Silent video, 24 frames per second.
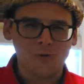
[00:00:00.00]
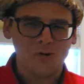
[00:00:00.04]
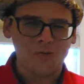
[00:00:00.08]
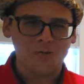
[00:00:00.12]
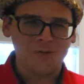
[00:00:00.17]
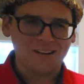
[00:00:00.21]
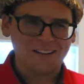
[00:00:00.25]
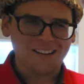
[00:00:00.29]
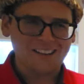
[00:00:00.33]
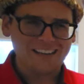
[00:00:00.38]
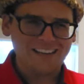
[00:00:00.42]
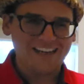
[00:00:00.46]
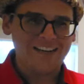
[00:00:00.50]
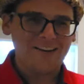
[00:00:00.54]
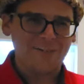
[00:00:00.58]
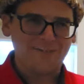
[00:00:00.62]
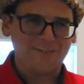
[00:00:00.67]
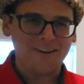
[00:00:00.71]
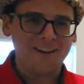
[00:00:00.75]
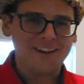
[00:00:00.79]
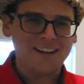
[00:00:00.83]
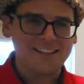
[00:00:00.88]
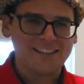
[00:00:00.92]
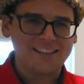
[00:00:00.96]
We really need to
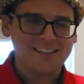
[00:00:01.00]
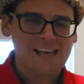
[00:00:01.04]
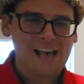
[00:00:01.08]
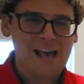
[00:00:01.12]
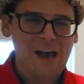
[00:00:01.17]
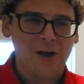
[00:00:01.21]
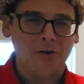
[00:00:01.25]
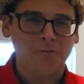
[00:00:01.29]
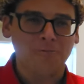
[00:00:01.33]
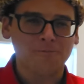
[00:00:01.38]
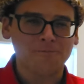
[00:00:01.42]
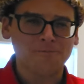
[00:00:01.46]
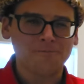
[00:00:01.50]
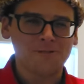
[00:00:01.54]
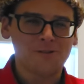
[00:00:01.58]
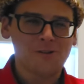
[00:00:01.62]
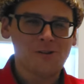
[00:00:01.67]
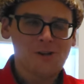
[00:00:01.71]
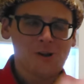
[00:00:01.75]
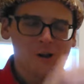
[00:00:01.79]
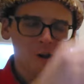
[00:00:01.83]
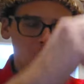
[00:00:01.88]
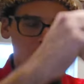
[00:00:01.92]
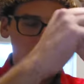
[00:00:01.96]
figure this out.
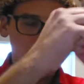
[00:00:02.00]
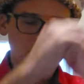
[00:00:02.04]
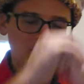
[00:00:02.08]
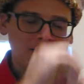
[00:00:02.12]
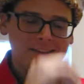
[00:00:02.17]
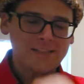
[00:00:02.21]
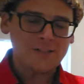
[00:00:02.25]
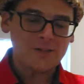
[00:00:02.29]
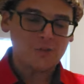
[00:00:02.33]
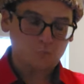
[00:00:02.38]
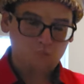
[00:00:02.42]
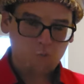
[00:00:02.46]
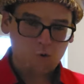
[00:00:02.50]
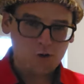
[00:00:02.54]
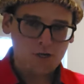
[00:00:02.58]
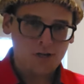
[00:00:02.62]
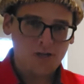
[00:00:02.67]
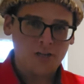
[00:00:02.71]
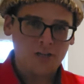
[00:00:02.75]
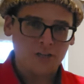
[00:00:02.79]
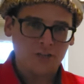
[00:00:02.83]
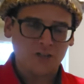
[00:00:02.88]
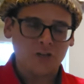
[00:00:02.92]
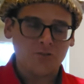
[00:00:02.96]
What this
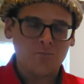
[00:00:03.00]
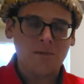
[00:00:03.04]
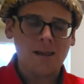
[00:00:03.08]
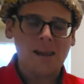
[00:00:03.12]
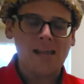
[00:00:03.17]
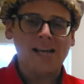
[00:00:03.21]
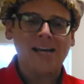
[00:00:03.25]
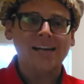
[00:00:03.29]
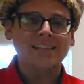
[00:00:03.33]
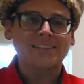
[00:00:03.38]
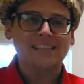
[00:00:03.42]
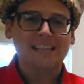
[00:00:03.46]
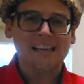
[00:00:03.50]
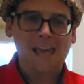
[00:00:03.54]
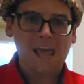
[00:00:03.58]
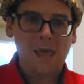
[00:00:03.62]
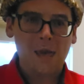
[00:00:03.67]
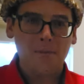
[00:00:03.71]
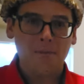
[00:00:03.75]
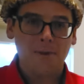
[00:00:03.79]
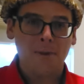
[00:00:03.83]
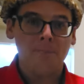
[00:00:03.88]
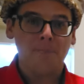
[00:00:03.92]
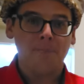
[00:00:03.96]
word should mean, because it
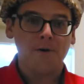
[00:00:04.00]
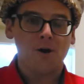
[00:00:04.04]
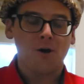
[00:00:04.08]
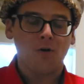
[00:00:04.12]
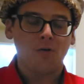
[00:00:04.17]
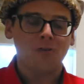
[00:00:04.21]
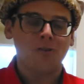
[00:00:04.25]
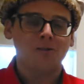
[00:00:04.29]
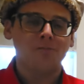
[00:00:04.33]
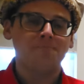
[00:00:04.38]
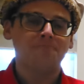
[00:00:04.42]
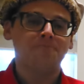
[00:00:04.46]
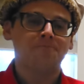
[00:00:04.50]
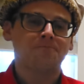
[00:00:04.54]
can't be both.